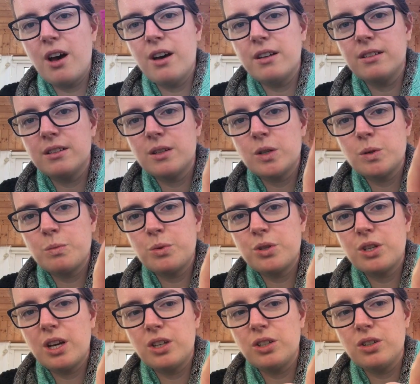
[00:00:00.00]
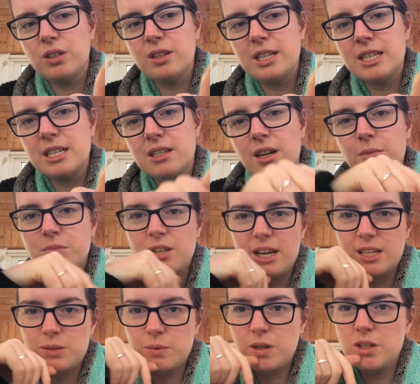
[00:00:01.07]
on your knitted
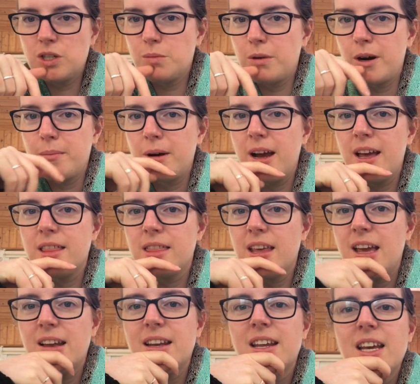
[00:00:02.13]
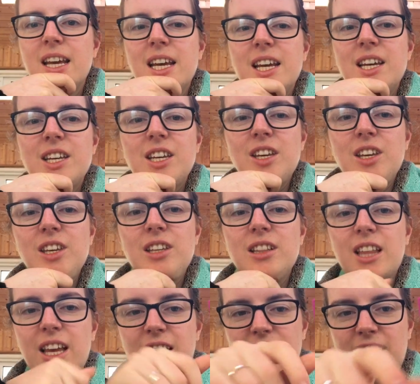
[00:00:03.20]
objects, weren't you, Barbara? And then you
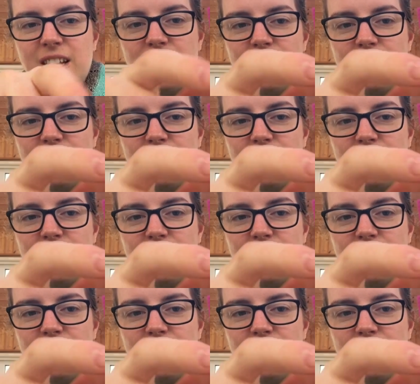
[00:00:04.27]
can